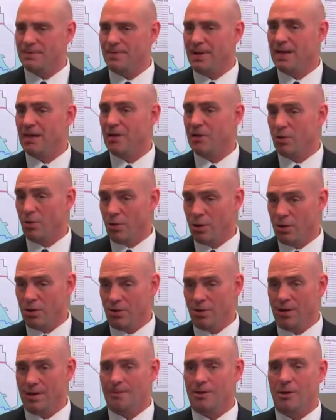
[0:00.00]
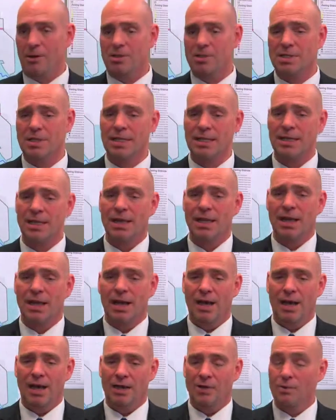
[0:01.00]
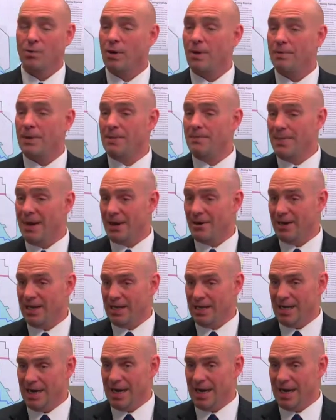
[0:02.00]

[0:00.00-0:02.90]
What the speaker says: been a corridor person. I grew up in Marion,